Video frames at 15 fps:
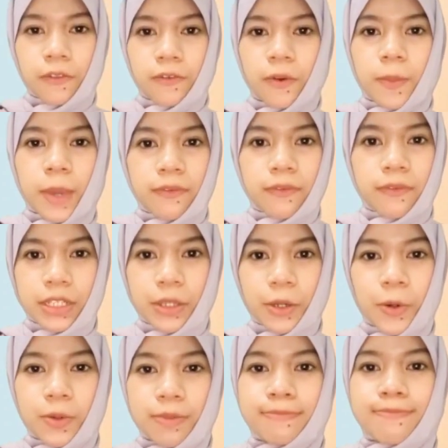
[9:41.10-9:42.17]
all for my
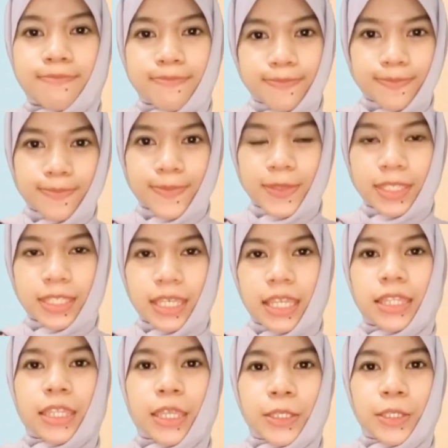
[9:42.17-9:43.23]
video.
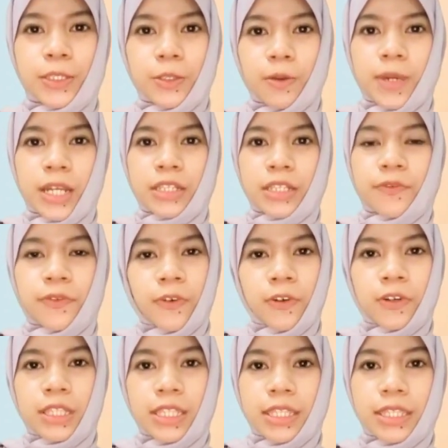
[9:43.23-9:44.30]
Thank you so much
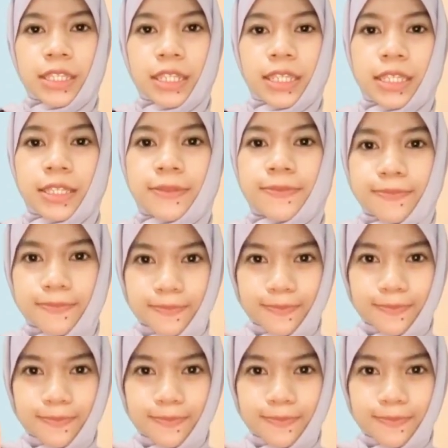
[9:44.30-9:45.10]
for listening.